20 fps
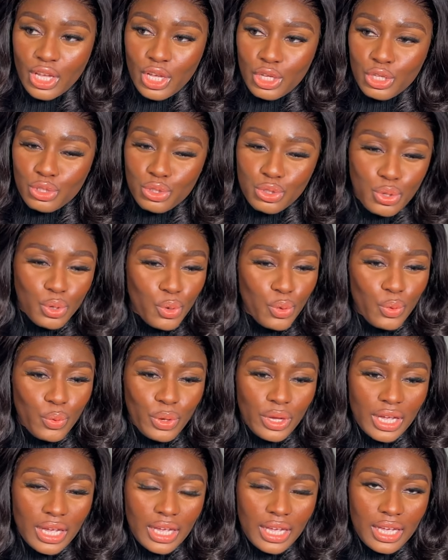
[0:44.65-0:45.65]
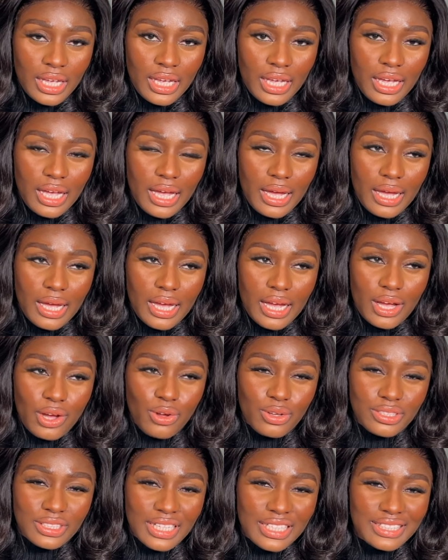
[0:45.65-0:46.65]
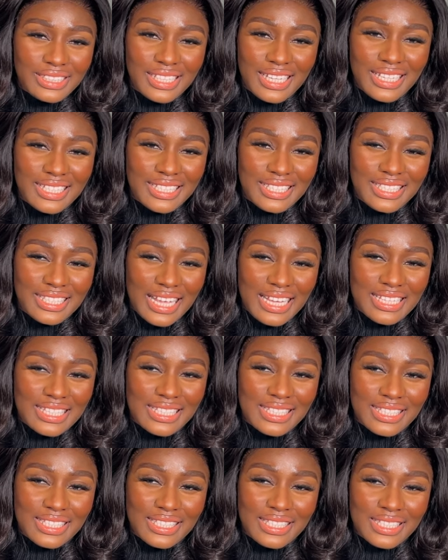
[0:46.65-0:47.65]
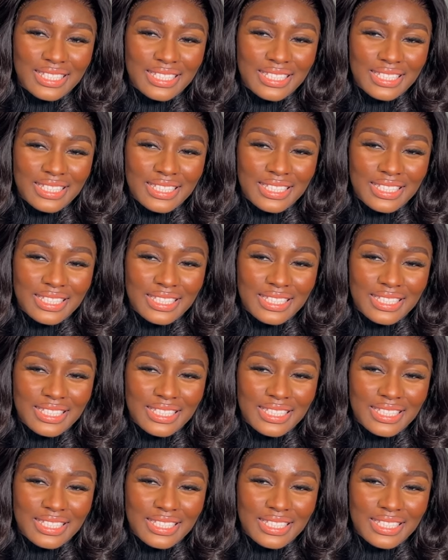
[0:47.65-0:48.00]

So contact lenses as